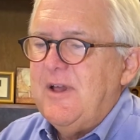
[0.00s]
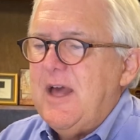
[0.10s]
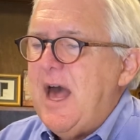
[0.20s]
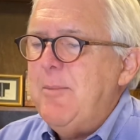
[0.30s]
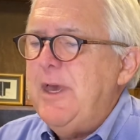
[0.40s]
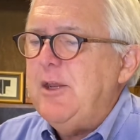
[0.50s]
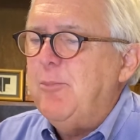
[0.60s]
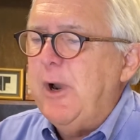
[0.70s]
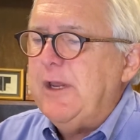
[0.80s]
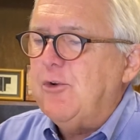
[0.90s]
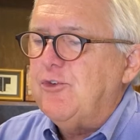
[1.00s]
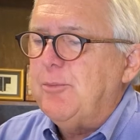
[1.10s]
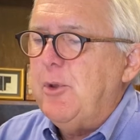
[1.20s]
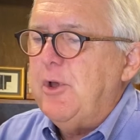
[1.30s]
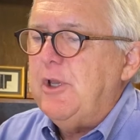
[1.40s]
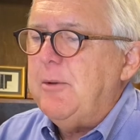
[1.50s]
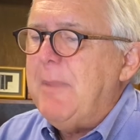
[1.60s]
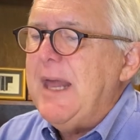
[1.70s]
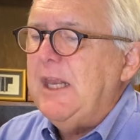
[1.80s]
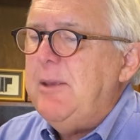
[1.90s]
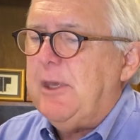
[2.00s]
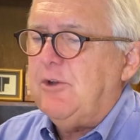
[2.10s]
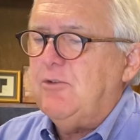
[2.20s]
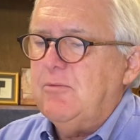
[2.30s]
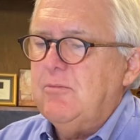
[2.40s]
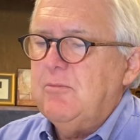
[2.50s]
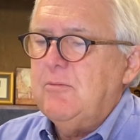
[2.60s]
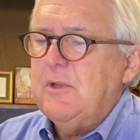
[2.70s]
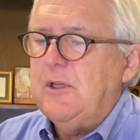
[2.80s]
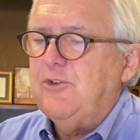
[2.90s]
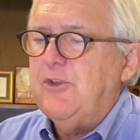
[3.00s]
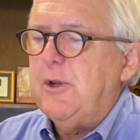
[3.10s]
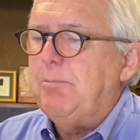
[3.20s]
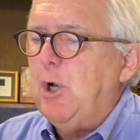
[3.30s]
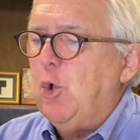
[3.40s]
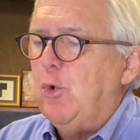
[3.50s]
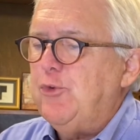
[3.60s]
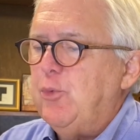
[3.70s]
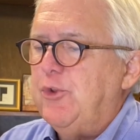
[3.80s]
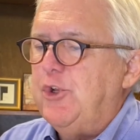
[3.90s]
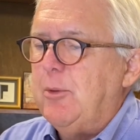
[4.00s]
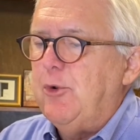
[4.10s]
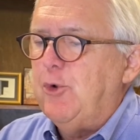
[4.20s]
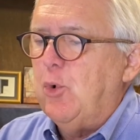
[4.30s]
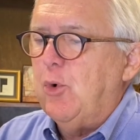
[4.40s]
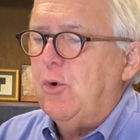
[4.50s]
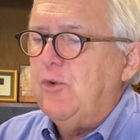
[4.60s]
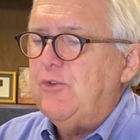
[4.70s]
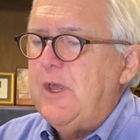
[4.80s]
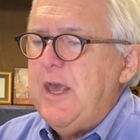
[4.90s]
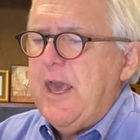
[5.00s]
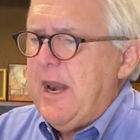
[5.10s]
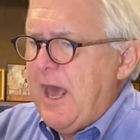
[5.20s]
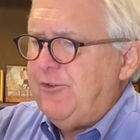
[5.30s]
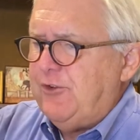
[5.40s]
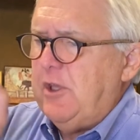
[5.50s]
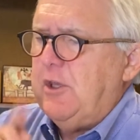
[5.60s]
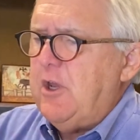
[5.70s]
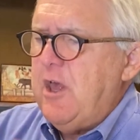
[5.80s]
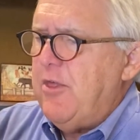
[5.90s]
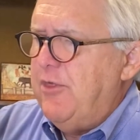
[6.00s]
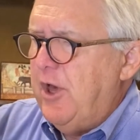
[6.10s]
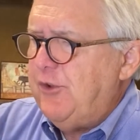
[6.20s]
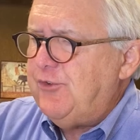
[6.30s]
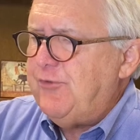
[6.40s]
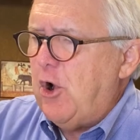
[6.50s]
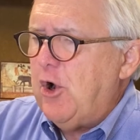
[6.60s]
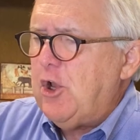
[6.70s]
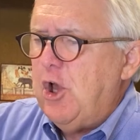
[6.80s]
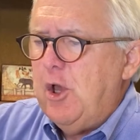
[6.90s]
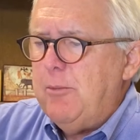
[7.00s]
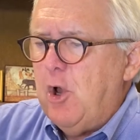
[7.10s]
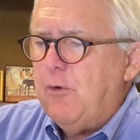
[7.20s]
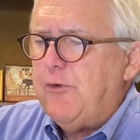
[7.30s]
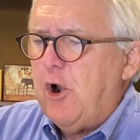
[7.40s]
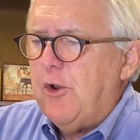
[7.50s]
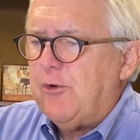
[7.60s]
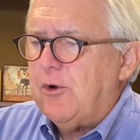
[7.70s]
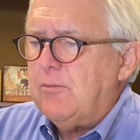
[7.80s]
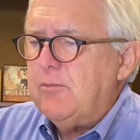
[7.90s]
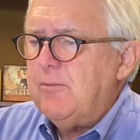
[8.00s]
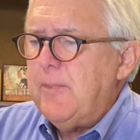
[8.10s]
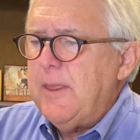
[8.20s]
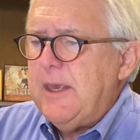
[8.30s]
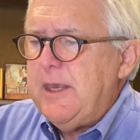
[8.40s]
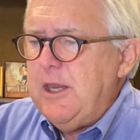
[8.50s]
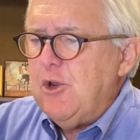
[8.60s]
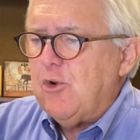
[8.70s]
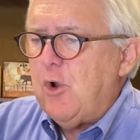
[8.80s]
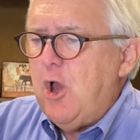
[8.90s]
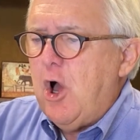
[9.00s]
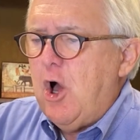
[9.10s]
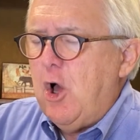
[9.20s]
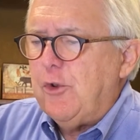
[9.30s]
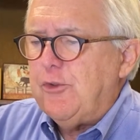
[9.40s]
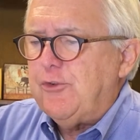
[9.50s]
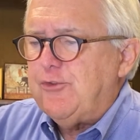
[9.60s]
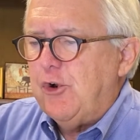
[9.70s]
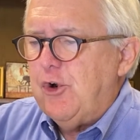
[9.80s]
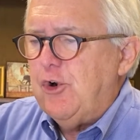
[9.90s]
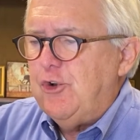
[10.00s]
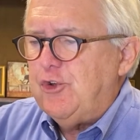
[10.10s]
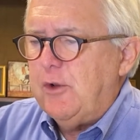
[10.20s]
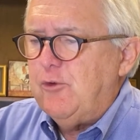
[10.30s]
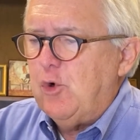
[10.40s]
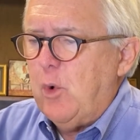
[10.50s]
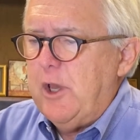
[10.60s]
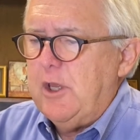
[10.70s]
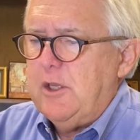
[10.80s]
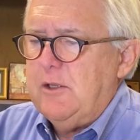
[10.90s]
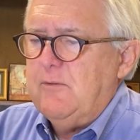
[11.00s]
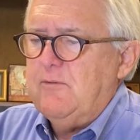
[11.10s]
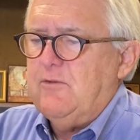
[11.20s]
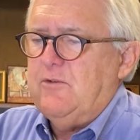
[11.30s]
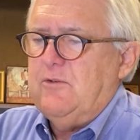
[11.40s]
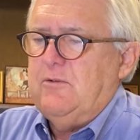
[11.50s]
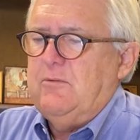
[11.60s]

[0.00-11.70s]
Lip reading: I made breakers upon it my limit and set a bolt with double doors. And I said, thus far come no farther. Here halt the surge of your waves.